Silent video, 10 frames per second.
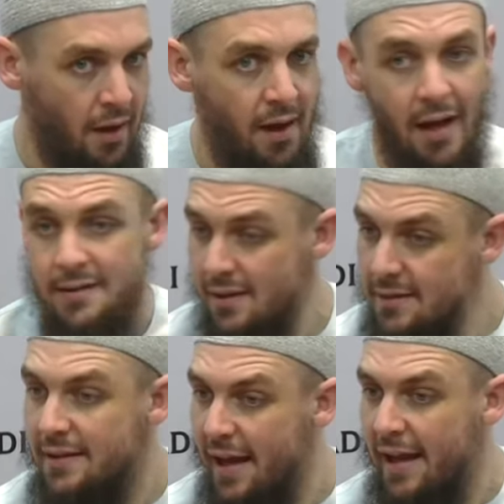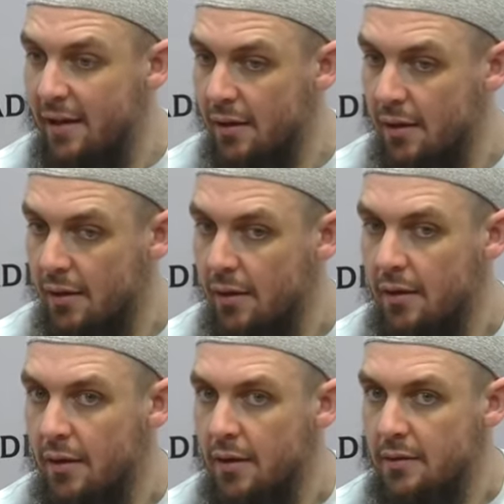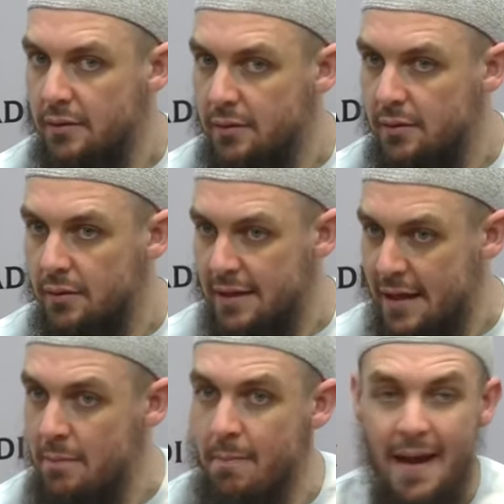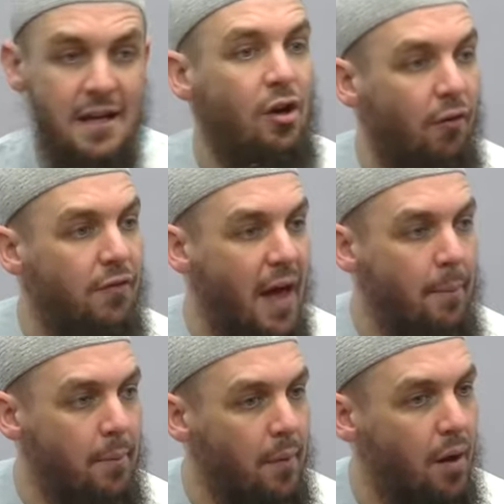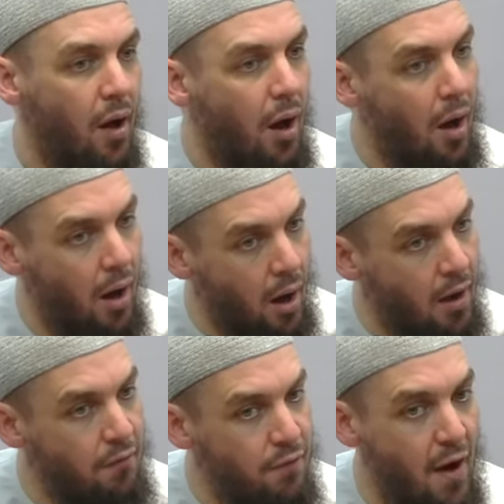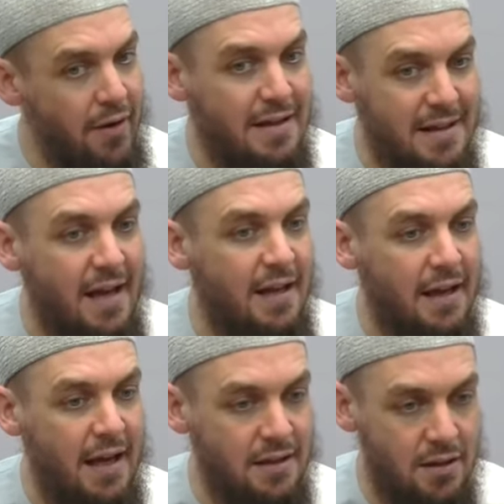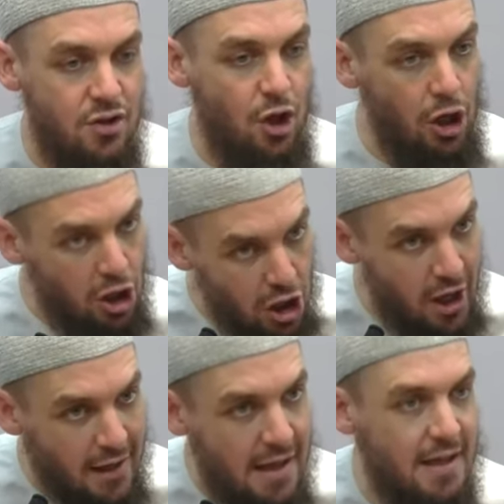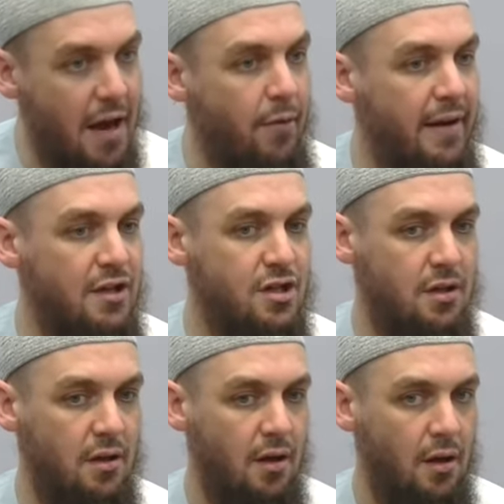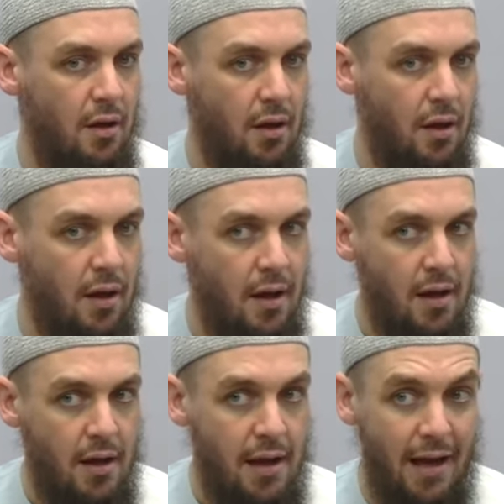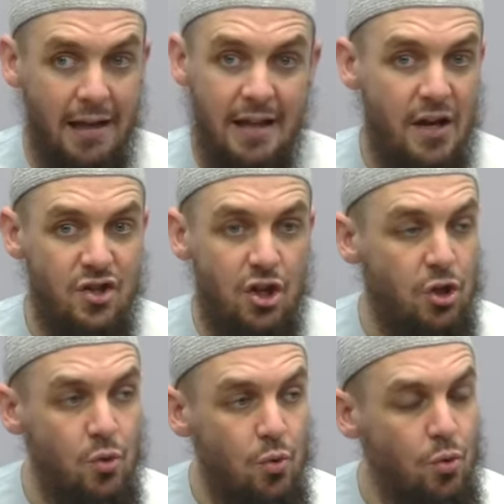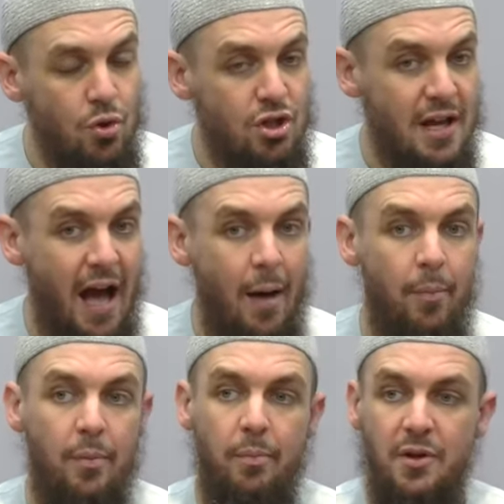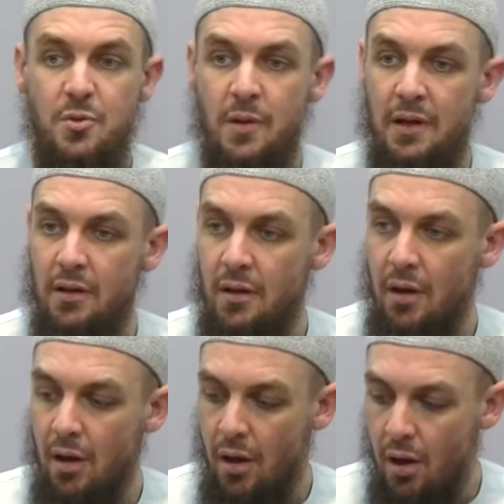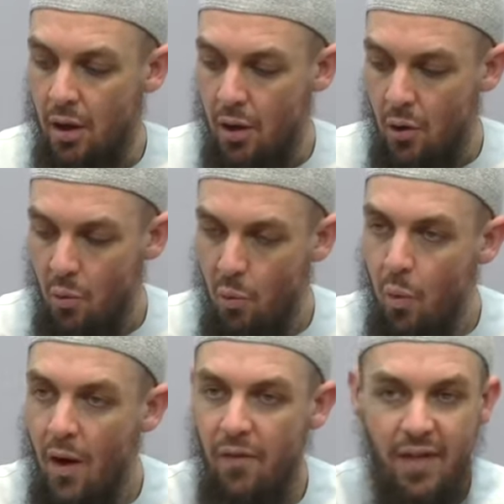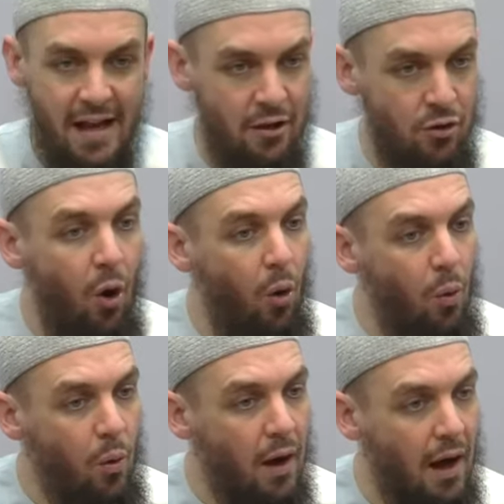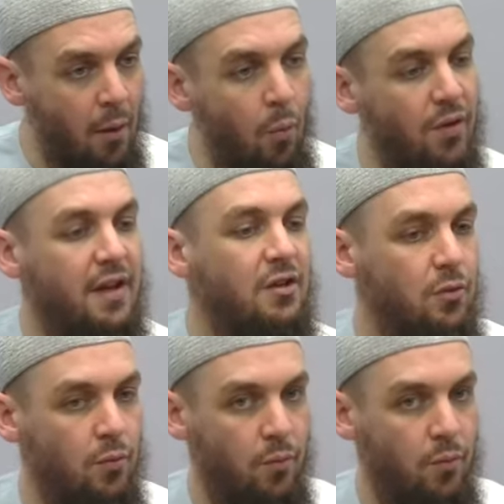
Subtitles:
Until today, many of them are very dedicated to learning their religion. I think there is a huge gap between what they know and what they do.